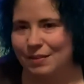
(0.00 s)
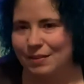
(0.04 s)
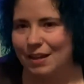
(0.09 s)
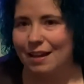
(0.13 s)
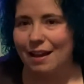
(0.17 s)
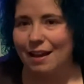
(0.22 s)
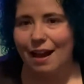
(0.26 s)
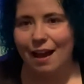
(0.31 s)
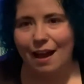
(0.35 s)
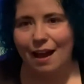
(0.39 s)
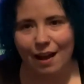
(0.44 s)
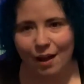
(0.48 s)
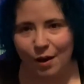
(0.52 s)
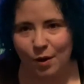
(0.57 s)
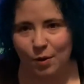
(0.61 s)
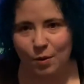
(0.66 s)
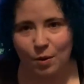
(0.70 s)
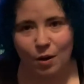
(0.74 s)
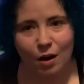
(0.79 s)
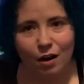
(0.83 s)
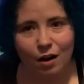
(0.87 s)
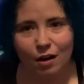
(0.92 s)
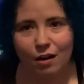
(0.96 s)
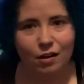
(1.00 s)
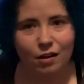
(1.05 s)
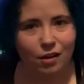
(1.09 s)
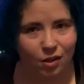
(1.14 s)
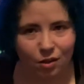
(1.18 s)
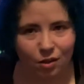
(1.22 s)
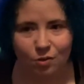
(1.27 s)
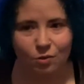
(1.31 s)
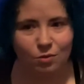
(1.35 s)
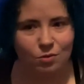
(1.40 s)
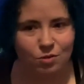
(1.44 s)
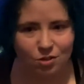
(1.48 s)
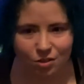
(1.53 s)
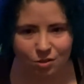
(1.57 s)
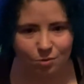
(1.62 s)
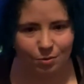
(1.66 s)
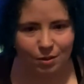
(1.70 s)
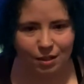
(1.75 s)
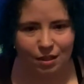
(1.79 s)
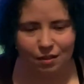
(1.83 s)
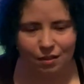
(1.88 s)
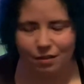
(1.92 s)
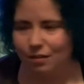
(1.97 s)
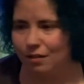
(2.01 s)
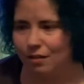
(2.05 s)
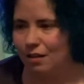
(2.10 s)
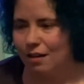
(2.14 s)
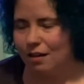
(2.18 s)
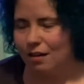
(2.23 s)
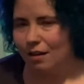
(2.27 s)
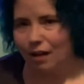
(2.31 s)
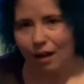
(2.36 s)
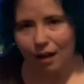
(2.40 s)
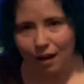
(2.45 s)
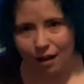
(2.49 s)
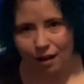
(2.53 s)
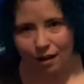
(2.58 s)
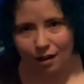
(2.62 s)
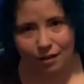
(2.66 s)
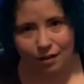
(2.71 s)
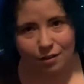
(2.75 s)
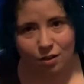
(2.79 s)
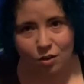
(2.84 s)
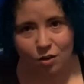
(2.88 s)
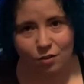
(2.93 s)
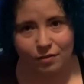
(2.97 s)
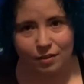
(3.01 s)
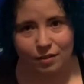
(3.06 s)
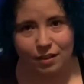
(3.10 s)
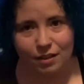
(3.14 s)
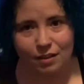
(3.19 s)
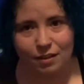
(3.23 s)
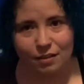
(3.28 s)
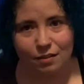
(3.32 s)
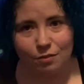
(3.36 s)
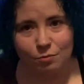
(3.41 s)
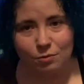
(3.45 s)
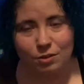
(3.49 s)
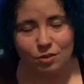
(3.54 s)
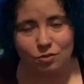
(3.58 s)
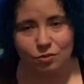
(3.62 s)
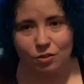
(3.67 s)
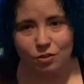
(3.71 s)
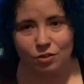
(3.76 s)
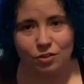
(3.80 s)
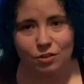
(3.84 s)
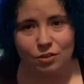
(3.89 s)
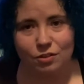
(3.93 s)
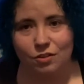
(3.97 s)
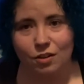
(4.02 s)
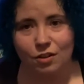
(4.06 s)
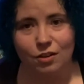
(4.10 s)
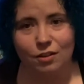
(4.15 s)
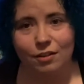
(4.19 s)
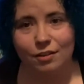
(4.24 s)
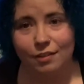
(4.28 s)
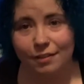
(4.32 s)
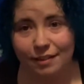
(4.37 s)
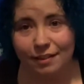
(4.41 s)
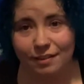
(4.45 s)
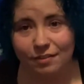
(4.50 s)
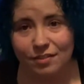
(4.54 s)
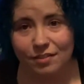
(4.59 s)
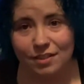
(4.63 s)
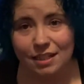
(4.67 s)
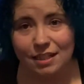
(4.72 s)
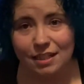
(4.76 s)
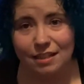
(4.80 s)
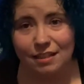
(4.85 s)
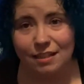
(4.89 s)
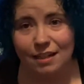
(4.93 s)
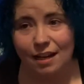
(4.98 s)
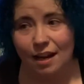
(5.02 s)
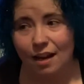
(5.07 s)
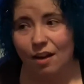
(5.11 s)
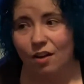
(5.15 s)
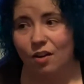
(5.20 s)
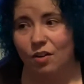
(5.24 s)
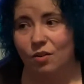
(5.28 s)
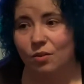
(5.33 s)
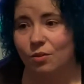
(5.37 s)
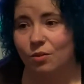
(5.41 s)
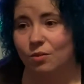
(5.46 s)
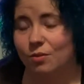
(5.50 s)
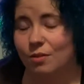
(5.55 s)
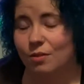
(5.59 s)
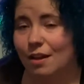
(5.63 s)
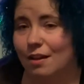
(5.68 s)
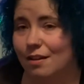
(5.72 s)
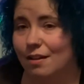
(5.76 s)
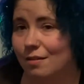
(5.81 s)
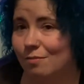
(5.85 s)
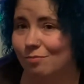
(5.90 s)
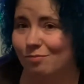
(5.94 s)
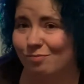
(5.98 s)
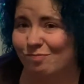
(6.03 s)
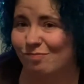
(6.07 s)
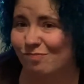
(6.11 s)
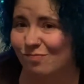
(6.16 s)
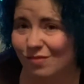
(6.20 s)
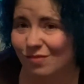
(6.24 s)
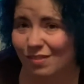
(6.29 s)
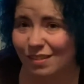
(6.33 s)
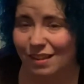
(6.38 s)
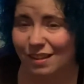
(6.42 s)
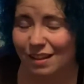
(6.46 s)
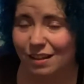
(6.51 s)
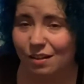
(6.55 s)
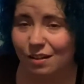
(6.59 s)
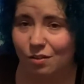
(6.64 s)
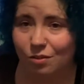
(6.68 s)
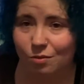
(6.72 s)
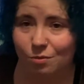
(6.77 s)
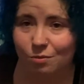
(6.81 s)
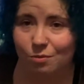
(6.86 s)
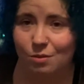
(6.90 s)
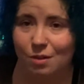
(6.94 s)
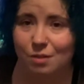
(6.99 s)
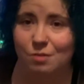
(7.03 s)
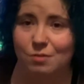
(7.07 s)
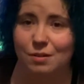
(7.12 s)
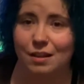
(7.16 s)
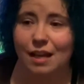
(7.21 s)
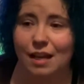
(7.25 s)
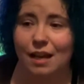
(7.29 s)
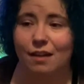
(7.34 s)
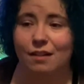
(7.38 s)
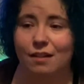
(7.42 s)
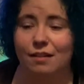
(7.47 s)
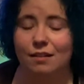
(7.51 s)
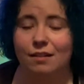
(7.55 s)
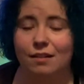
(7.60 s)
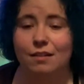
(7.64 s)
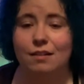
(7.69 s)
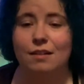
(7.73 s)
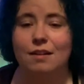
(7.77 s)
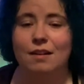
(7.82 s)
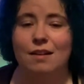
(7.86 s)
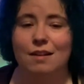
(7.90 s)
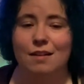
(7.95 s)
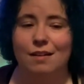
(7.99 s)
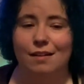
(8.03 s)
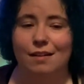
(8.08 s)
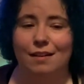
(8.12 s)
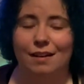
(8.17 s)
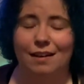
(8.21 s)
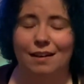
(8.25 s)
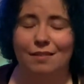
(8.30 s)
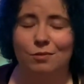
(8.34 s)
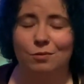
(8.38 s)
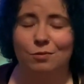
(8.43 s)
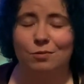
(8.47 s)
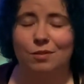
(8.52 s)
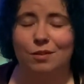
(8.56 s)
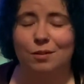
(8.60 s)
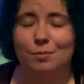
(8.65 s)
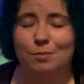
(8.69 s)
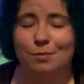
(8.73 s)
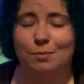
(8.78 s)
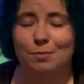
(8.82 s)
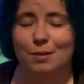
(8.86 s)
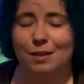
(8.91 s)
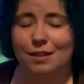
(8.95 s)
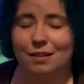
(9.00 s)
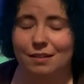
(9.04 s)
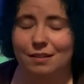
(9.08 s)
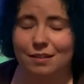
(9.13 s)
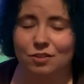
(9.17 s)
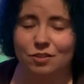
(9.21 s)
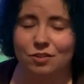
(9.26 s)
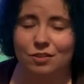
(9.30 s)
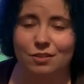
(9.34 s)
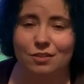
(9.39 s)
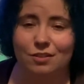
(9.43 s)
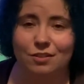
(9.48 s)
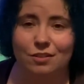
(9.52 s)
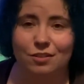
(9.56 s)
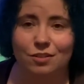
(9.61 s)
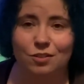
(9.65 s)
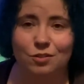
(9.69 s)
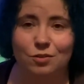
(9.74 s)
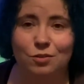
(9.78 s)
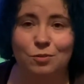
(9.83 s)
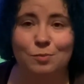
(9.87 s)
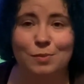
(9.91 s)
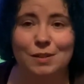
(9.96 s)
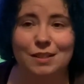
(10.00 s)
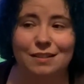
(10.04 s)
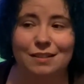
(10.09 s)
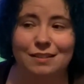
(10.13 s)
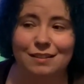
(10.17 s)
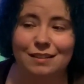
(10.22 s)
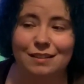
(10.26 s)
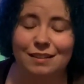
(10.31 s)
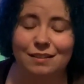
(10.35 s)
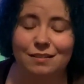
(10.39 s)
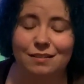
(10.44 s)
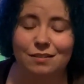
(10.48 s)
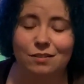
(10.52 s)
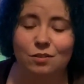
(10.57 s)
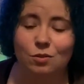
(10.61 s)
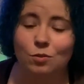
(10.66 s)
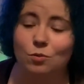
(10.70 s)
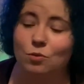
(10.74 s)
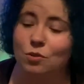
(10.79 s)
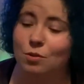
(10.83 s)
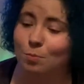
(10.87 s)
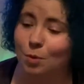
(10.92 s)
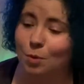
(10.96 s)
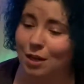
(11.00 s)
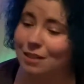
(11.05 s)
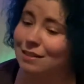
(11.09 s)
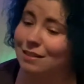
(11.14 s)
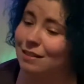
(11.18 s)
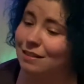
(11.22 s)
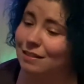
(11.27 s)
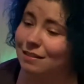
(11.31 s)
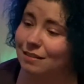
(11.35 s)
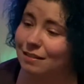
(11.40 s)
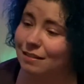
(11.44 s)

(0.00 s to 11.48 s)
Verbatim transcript: How are you doing? Uh, COVID restrictions are lifting now, I think, throughout Canada. I haven't really been paying attention to the news because it is so depressing.